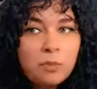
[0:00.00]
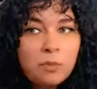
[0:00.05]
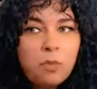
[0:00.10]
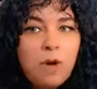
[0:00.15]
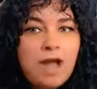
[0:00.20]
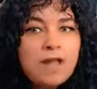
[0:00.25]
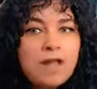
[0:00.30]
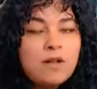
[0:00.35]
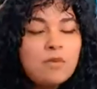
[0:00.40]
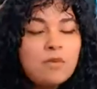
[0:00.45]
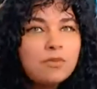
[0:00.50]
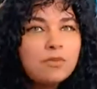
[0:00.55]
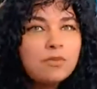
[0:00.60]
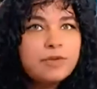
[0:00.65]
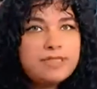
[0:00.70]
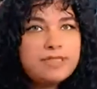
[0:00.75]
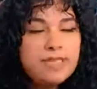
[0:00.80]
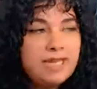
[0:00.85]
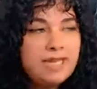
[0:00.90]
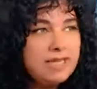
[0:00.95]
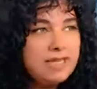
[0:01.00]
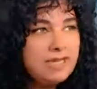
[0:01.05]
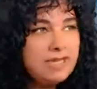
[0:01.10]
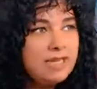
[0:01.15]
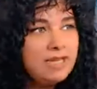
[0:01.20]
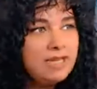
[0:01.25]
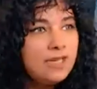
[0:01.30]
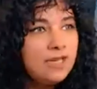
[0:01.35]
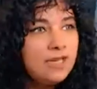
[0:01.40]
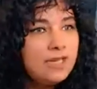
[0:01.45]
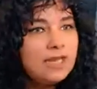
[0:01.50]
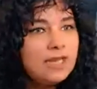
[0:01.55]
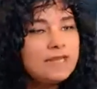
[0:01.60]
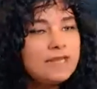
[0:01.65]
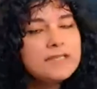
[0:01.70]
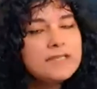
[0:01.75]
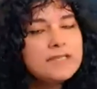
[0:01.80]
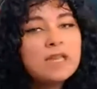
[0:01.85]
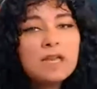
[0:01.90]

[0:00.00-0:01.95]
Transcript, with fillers: while retaining its